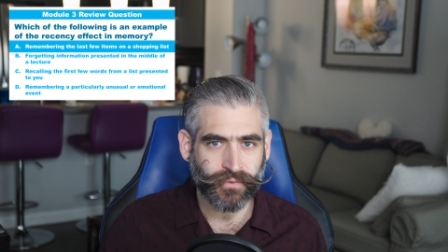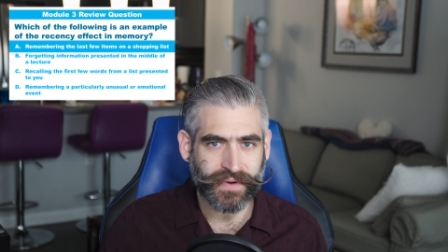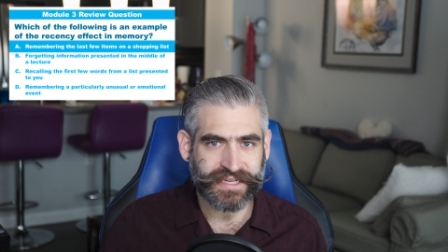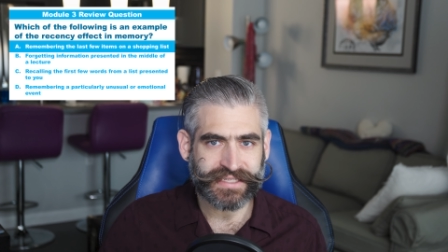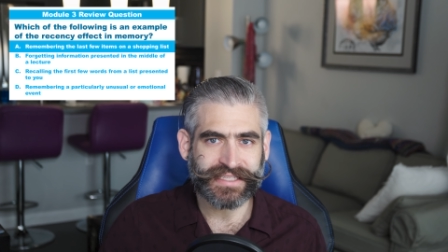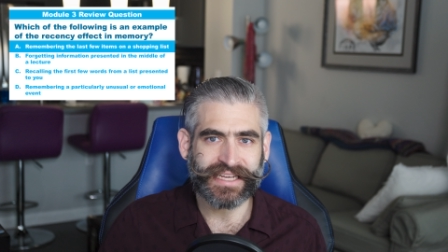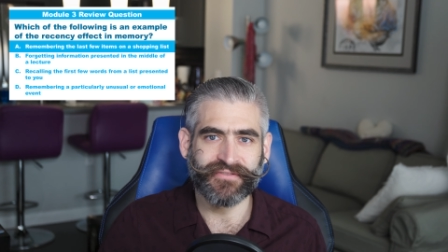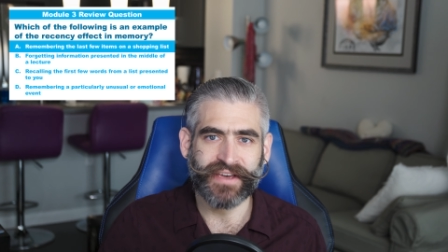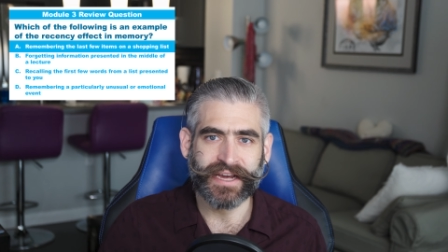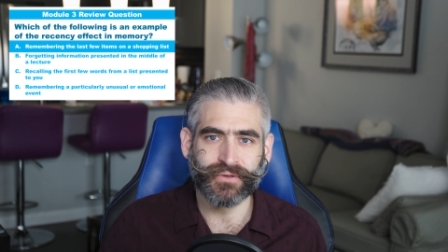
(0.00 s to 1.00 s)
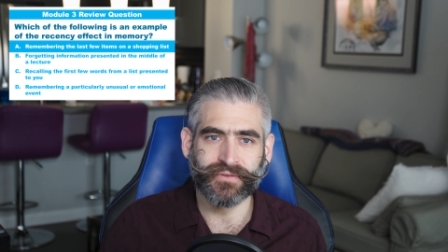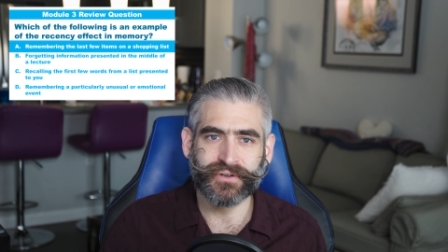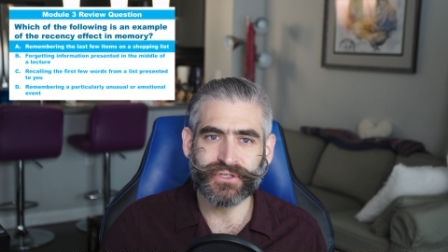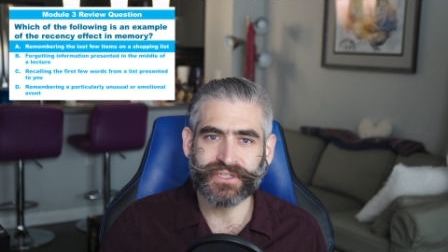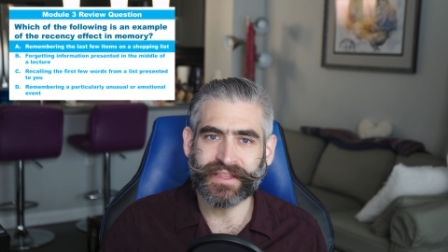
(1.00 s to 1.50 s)
The recency effect
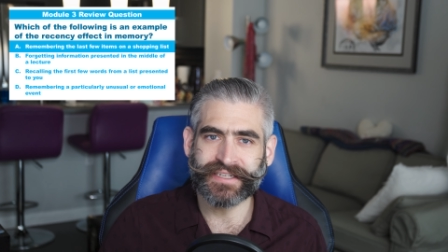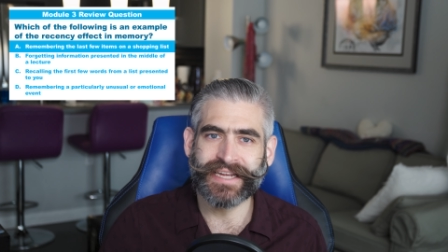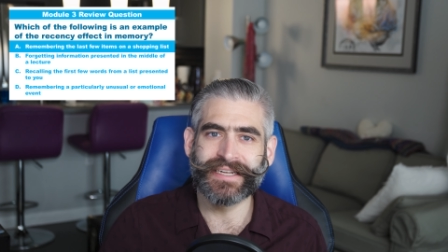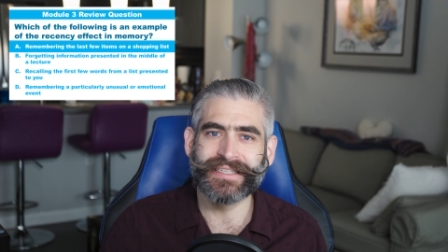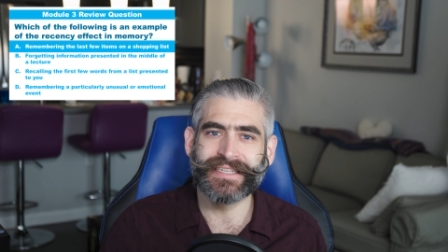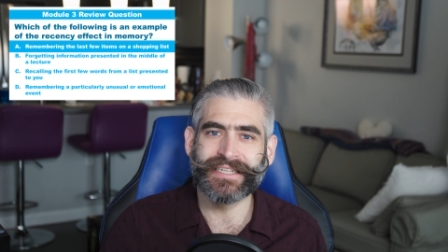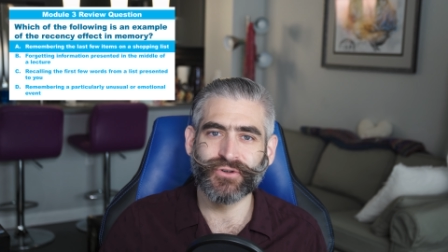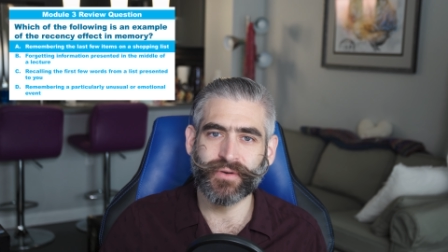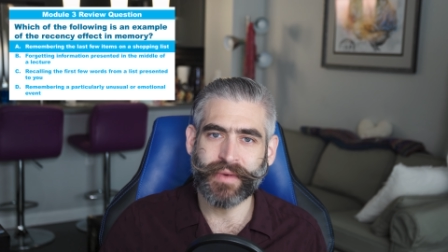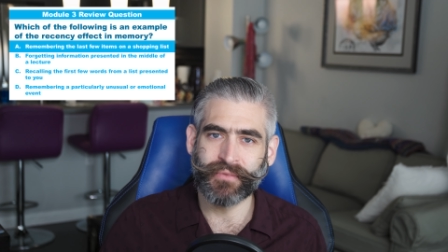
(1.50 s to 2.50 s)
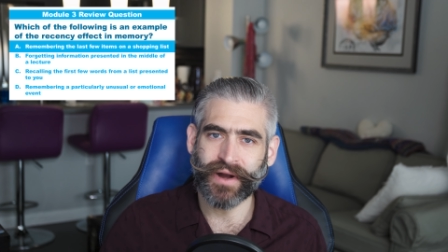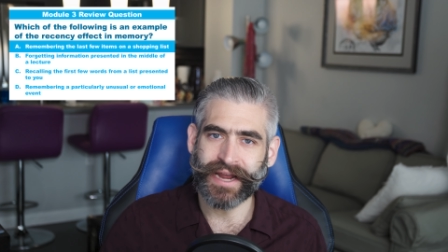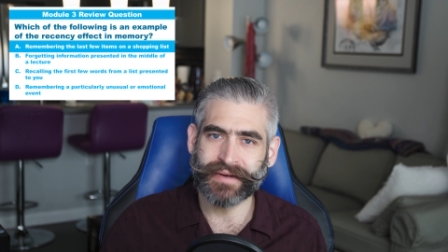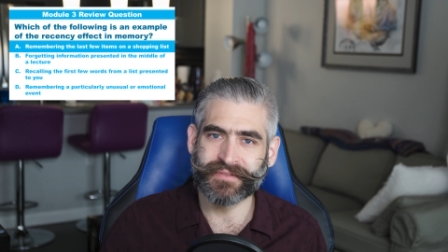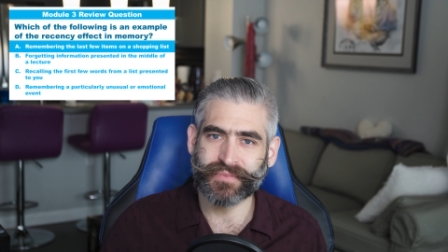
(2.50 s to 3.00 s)
refers to the tendency to remember
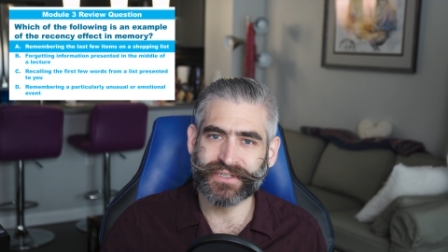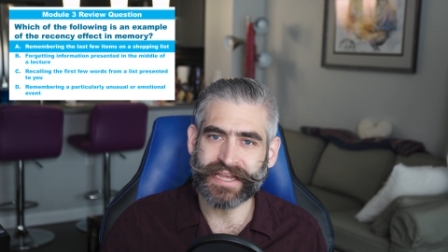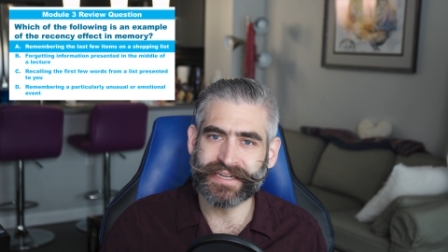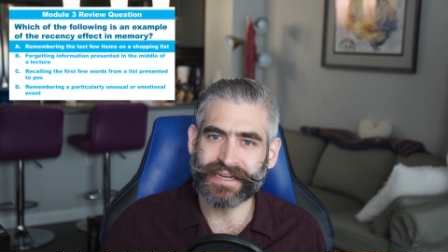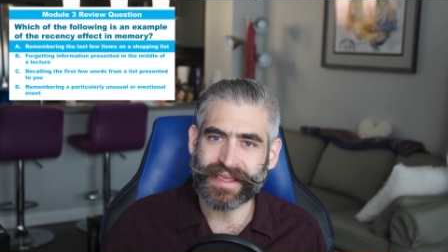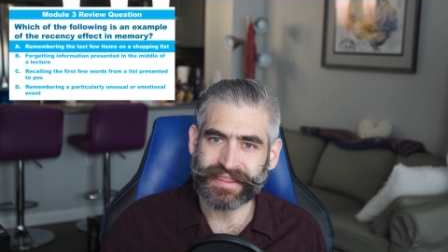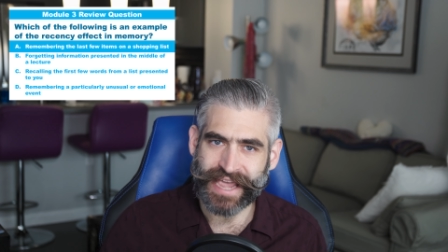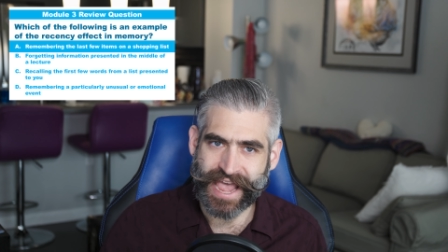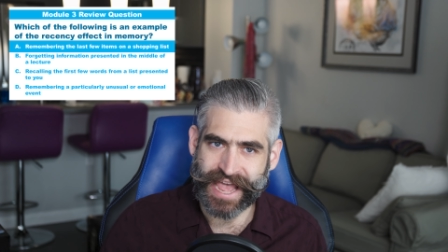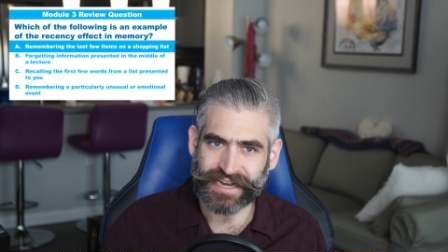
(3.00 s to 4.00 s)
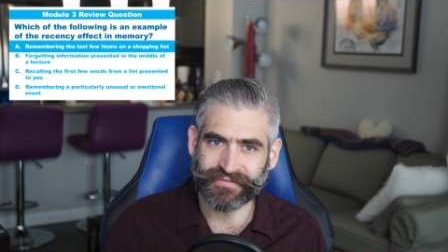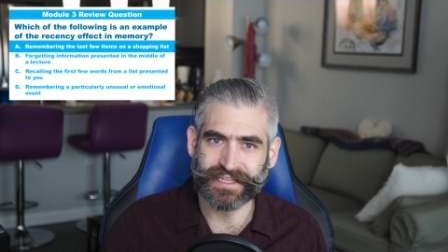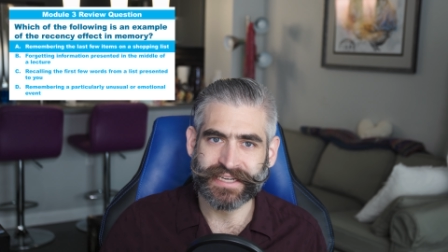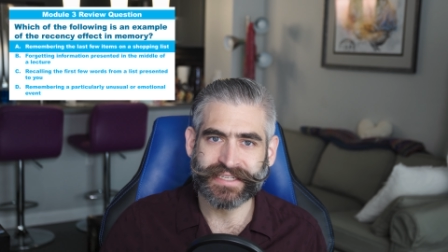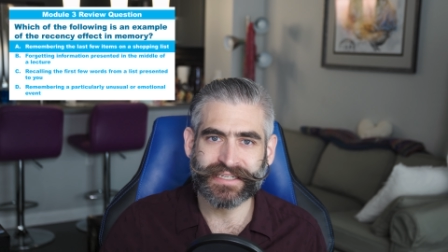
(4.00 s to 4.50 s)
items presented at the end of a
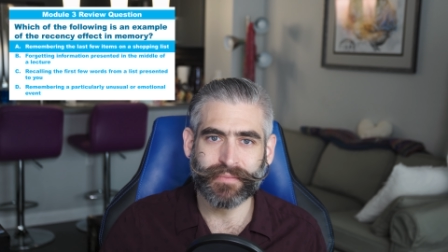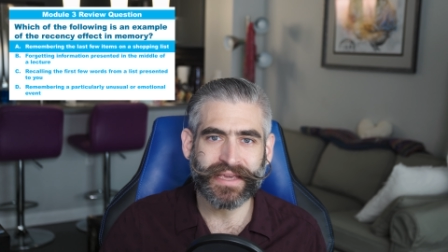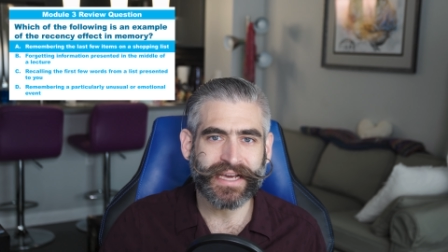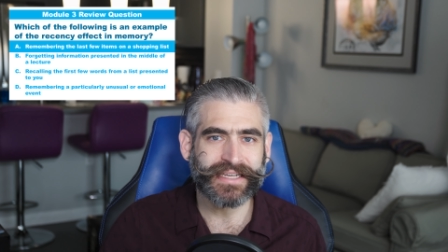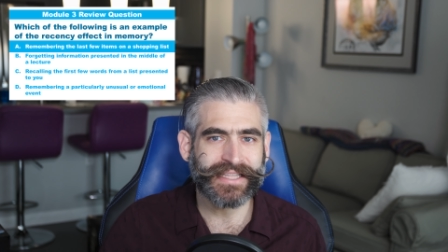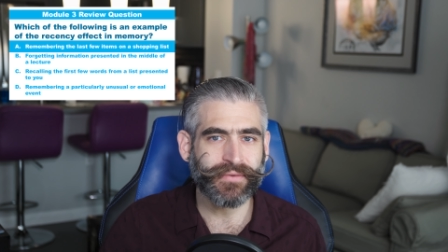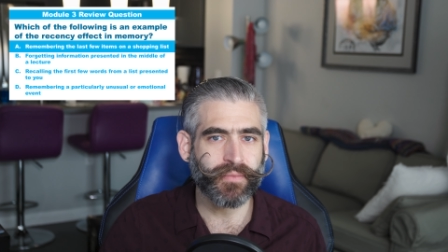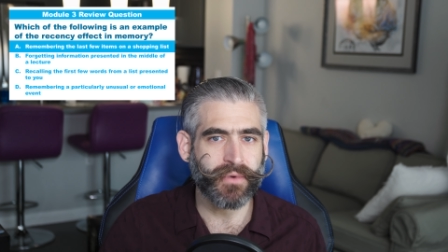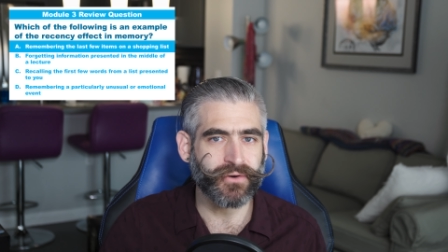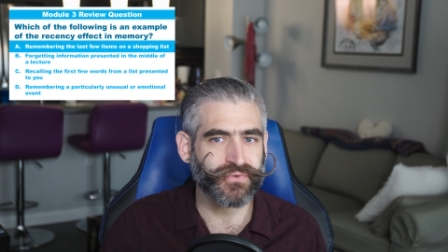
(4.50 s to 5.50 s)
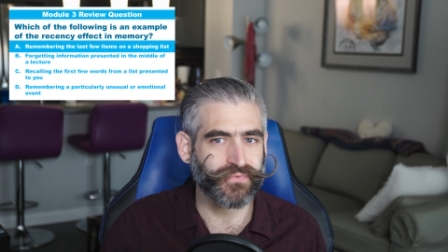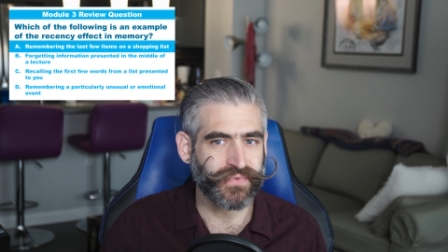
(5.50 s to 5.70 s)
list because they were most